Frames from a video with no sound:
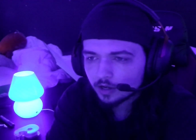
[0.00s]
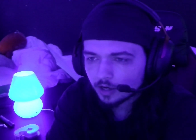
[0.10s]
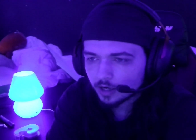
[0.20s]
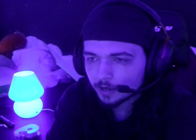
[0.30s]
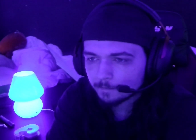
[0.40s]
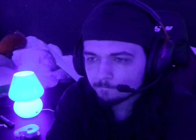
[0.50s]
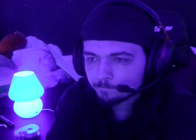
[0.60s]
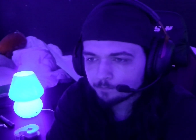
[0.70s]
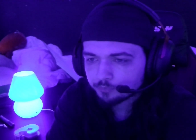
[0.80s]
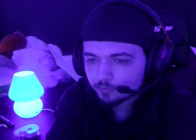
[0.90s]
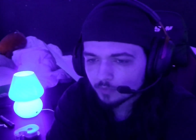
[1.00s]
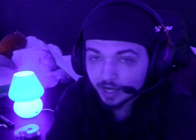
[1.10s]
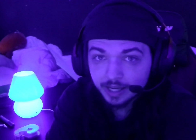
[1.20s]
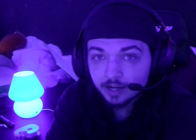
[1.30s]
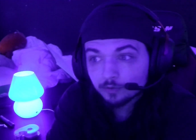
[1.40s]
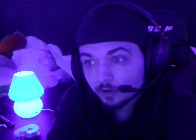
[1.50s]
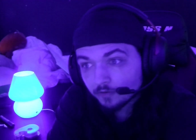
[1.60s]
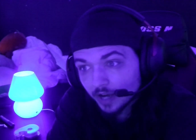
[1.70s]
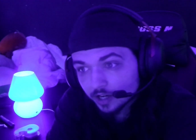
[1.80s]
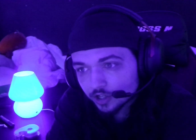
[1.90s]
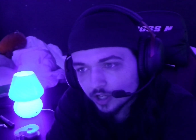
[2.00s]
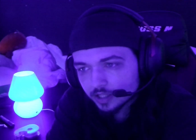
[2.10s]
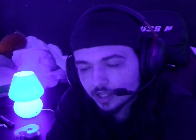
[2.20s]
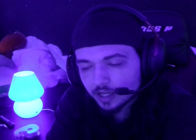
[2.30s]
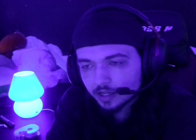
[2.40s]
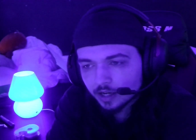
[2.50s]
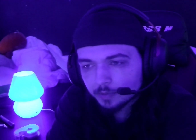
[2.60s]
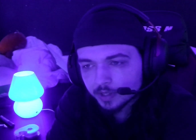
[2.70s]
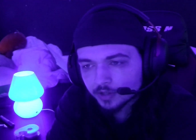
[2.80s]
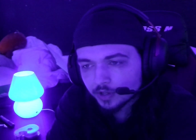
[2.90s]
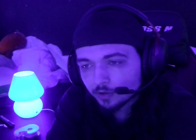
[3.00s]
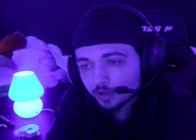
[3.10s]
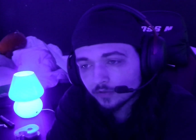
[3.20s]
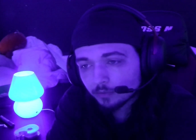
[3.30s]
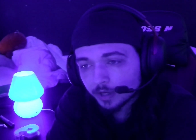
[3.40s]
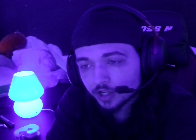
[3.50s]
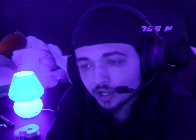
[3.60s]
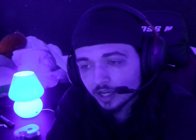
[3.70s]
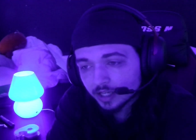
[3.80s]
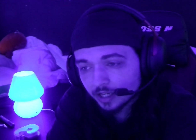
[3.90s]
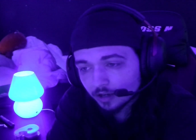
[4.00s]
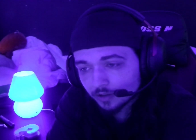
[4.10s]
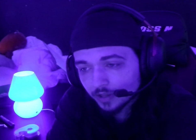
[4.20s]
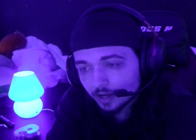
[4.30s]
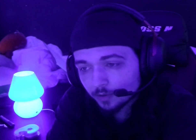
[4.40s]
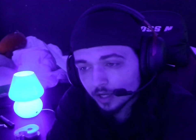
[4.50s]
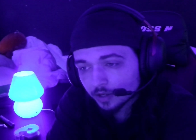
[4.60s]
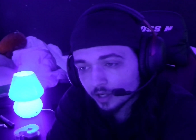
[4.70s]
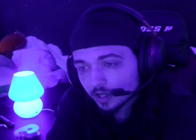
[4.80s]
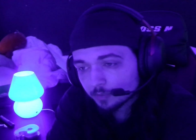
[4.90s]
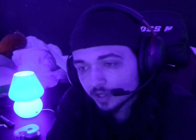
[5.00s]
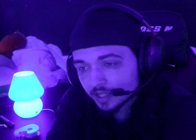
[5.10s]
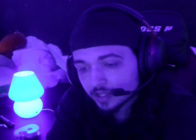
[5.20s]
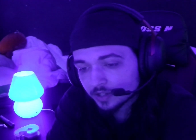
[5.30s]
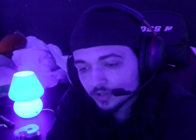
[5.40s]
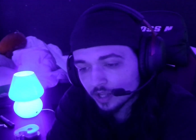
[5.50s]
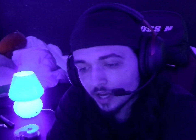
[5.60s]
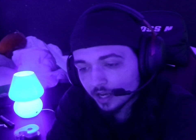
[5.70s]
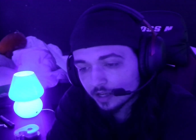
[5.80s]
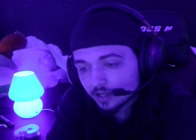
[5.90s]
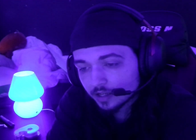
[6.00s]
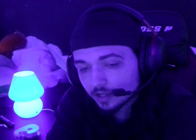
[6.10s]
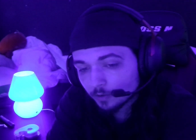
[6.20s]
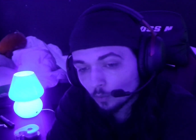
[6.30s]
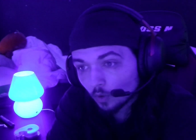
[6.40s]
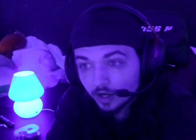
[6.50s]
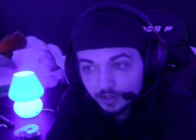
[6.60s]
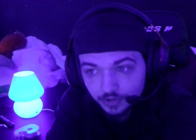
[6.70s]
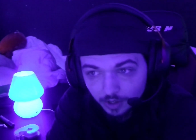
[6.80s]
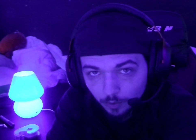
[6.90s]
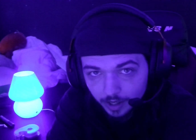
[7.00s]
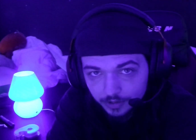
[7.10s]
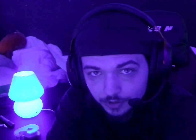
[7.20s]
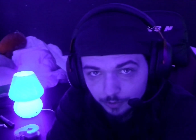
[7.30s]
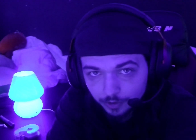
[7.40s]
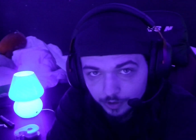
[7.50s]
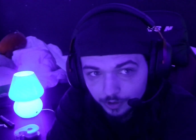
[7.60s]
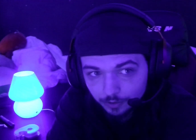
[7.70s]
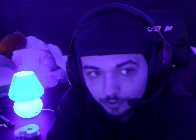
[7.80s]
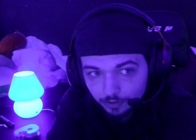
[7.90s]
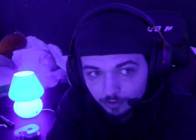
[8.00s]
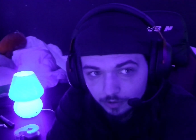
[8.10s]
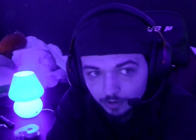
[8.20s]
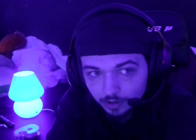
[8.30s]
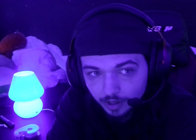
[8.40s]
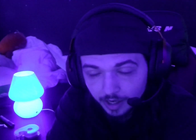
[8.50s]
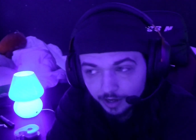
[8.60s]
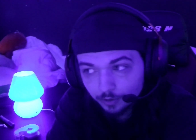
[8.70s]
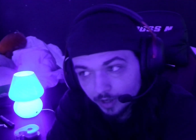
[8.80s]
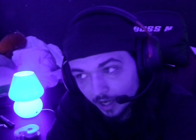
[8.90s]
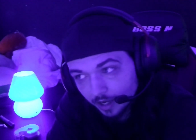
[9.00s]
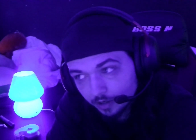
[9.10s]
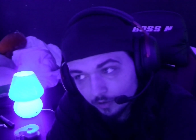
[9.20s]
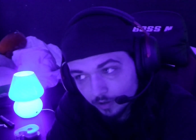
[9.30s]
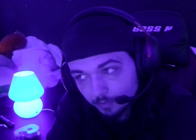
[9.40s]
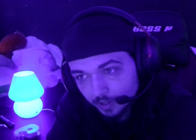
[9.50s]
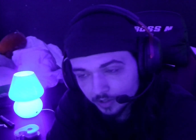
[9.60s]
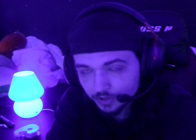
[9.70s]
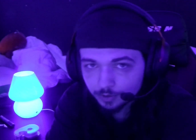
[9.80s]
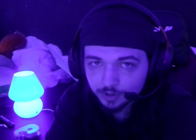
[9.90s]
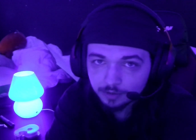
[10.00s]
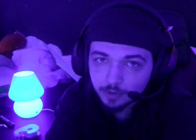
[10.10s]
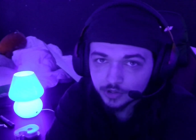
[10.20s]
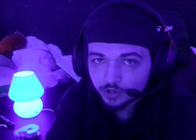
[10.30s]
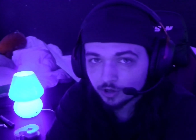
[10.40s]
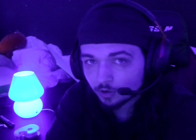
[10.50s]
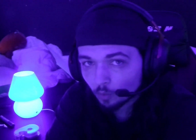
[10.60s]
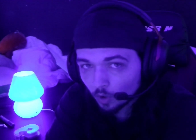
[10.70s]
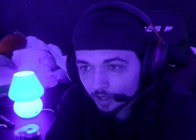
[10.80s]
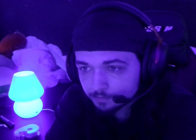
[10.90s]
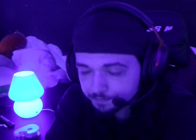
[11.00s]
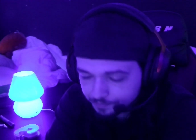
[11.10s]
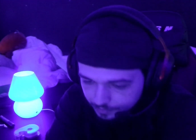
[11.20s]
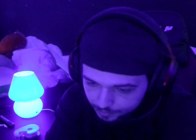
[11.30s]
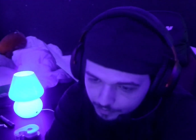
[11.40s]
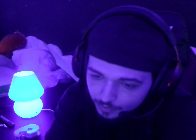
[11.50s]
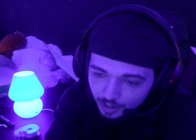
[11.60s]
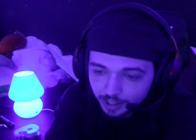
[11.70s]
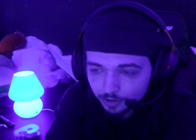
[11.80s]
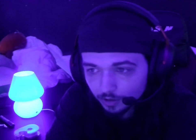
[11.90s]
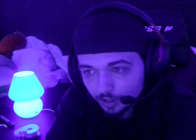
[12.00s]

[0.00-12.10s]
I can't really fact check that now because the only information I get on that when I look it up is that it was a quest you could do, and now you can't do it because this was in Monster Hunter 1, and due to the